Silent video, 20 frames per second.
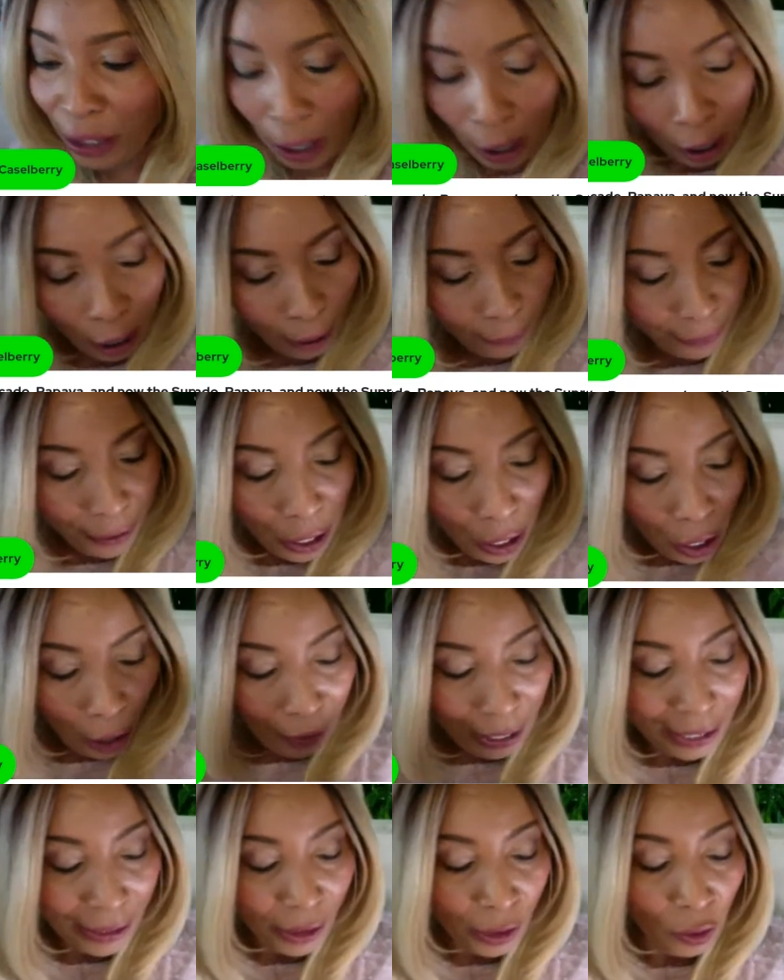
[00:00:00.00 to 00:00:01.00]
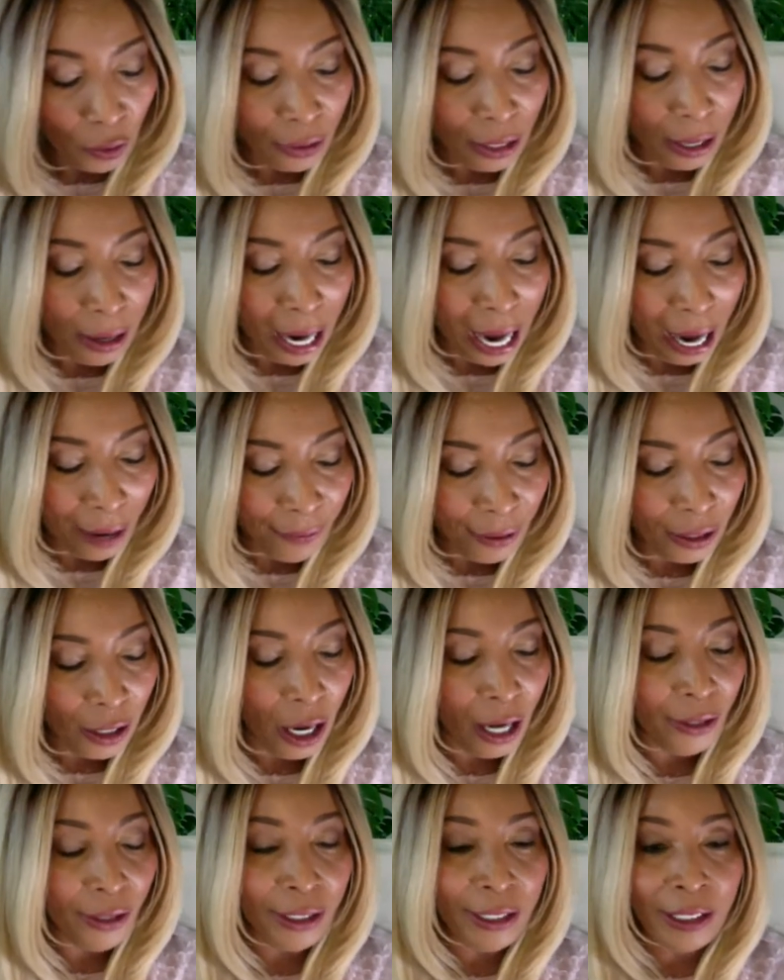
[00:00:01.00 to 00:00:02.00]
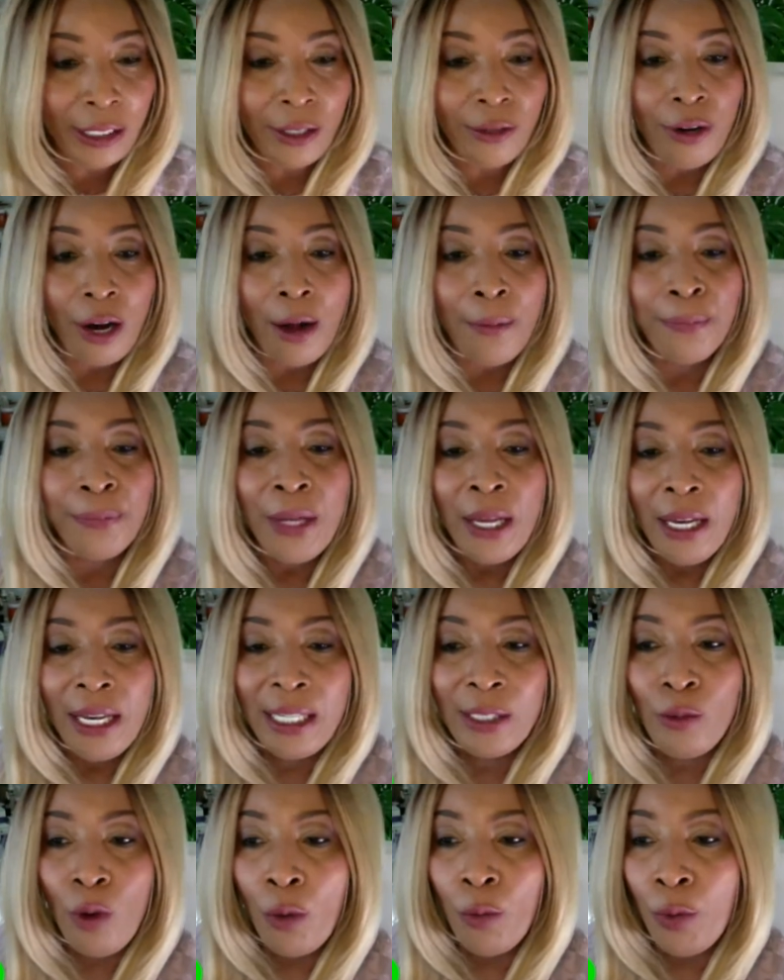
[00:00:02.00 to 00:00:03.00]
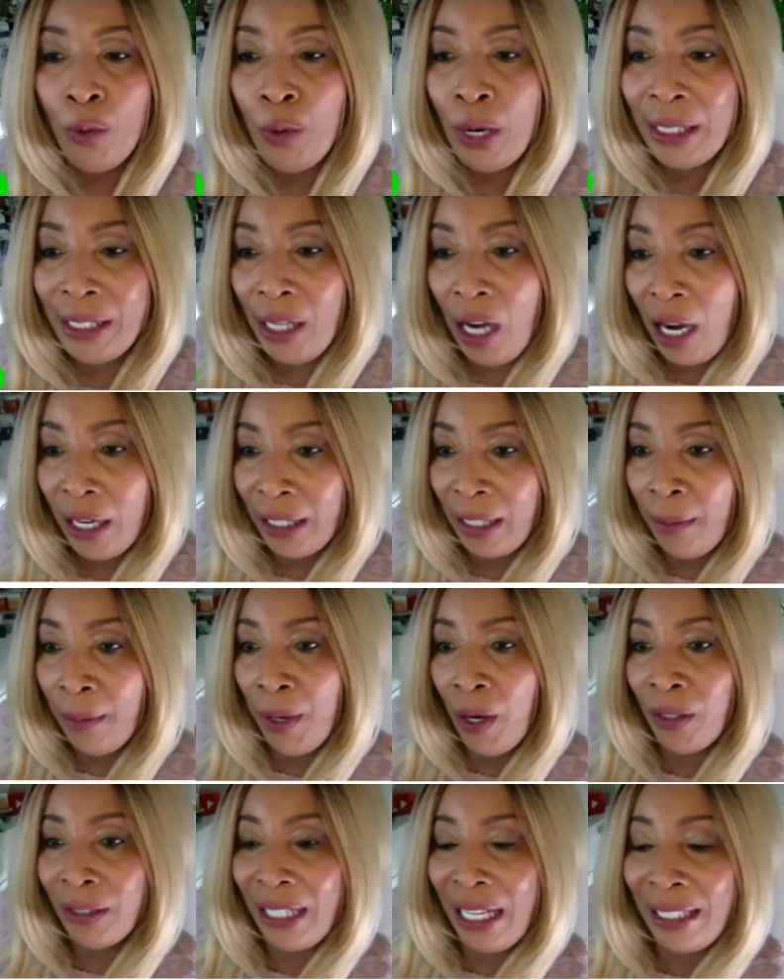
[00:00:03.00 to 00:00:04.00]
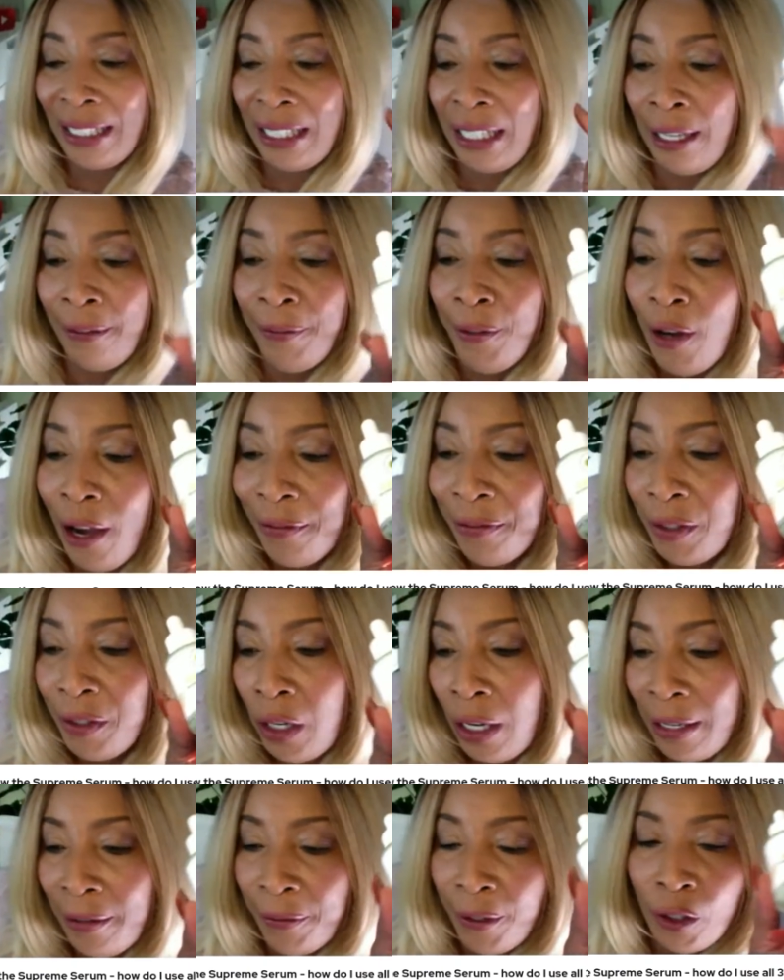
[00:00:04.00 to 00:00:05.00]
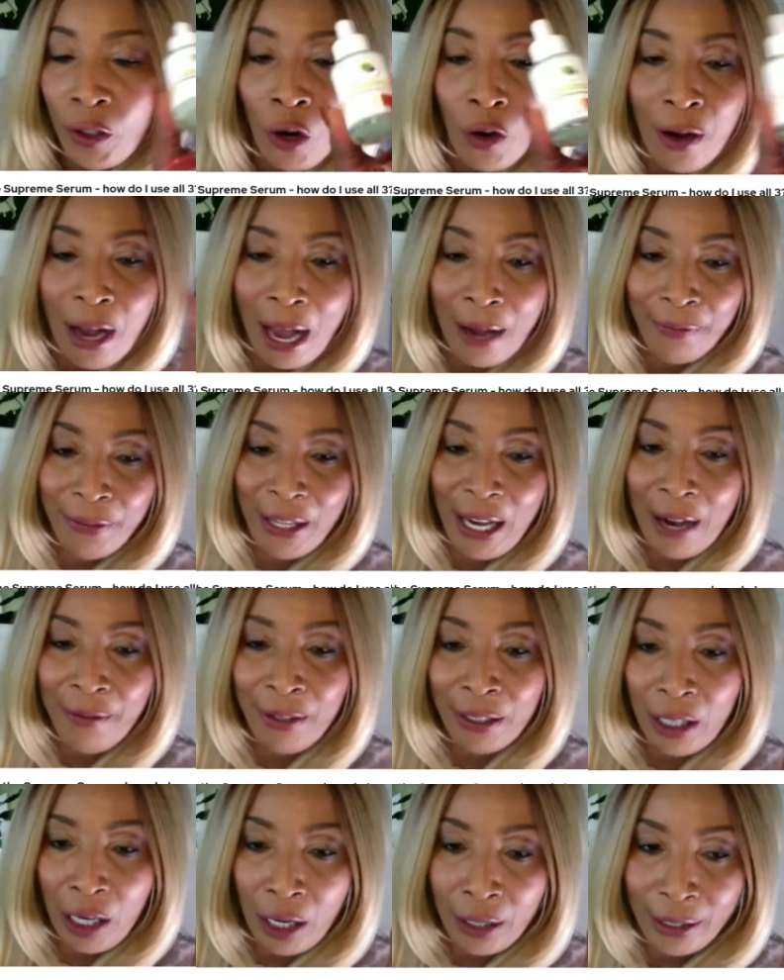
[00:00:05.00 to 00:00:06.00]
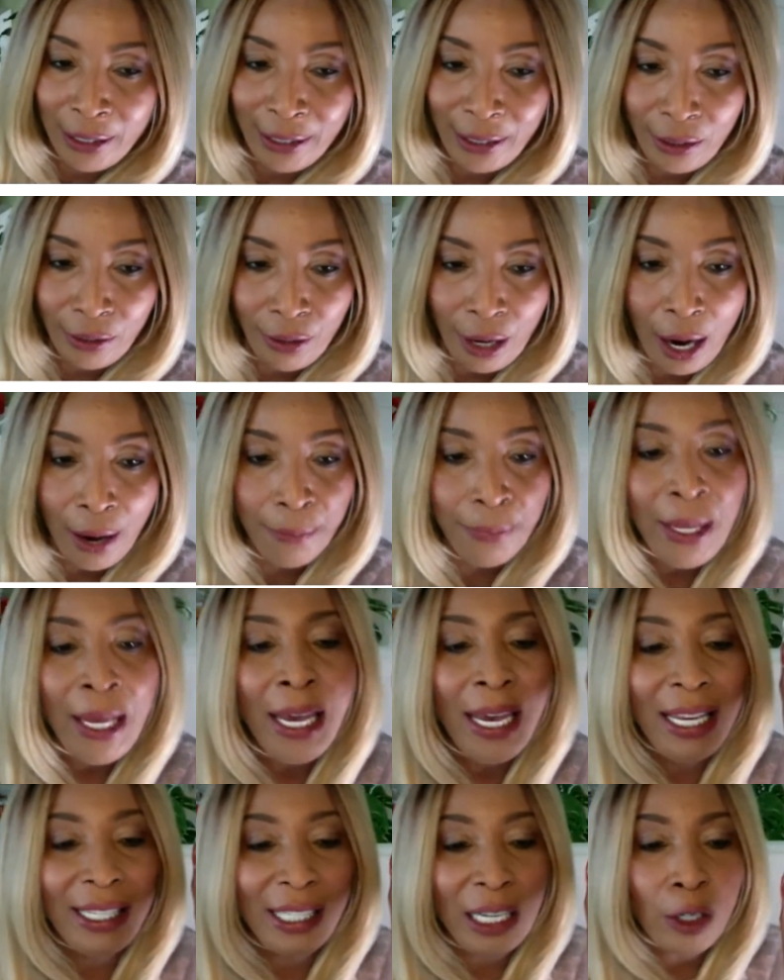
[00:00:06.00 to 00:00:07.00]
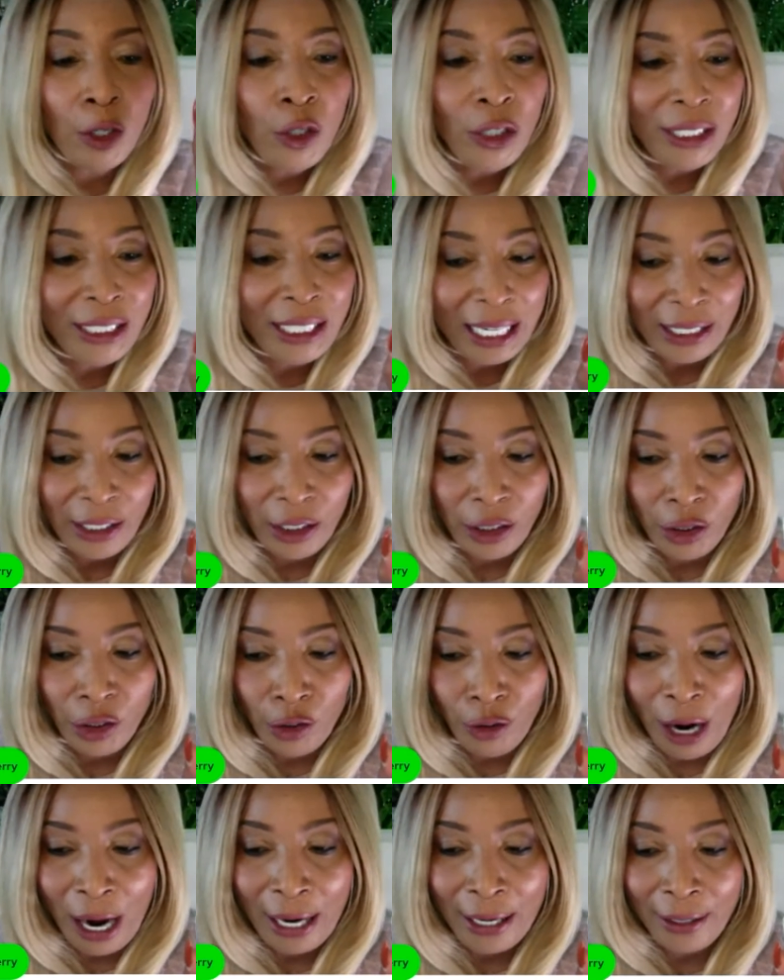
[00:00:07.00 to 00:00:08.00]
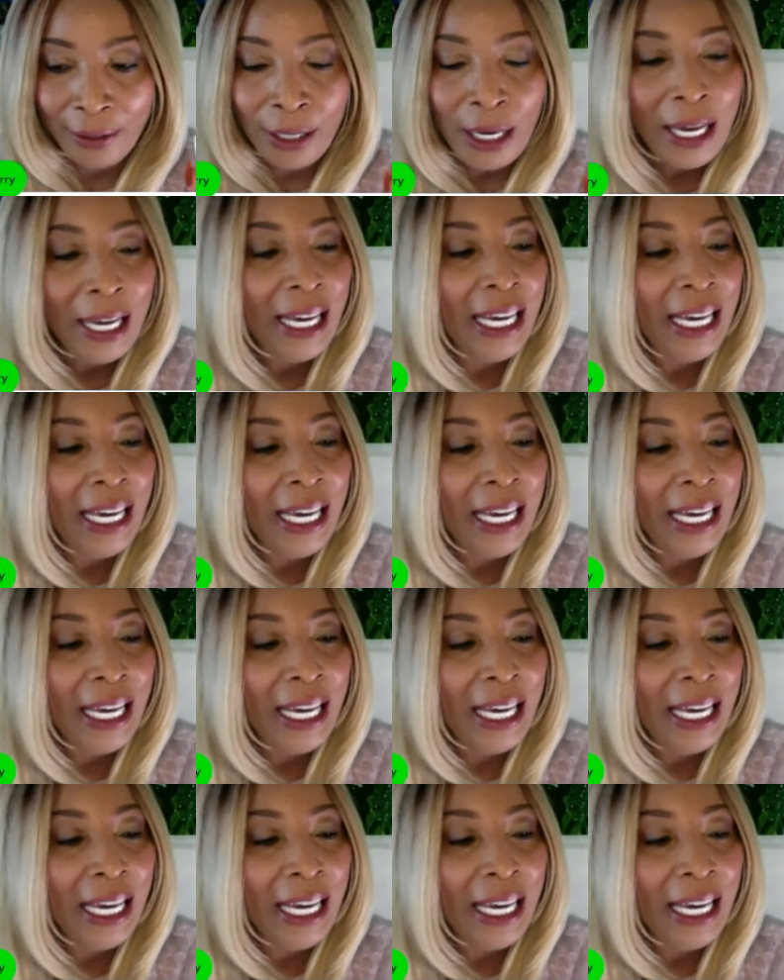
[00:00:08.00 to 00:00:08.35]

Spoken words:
off. All right, so the avocado serum is what we were talking about. And if you don't have the avocado serum, it's a good day to try it.